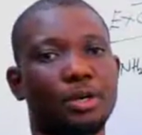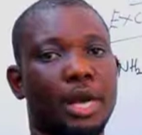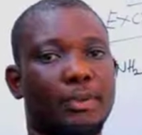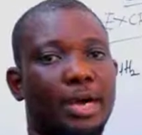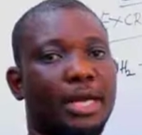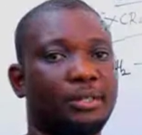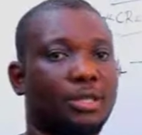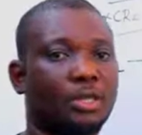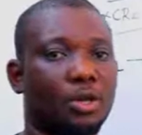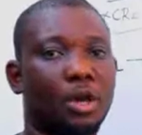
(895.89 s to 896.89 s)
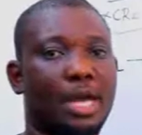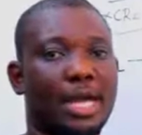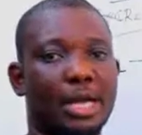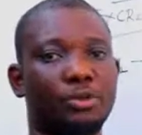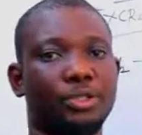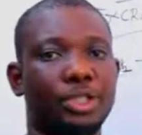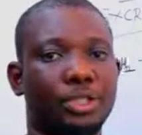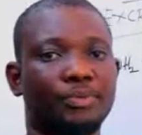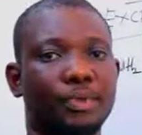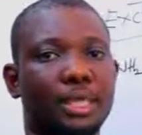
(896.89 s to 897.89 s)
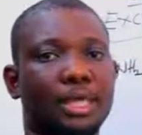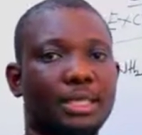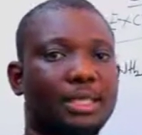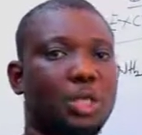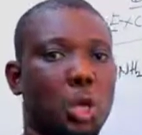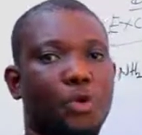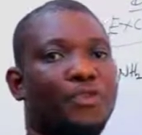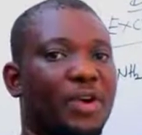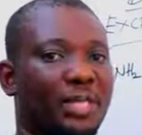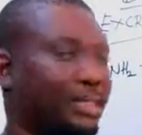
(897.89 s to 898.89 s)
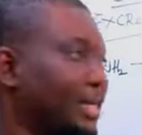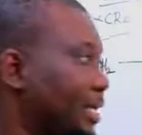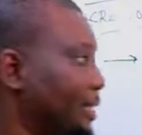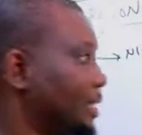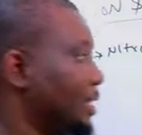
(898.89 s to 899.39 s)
carbohydrate called glycogen is converted,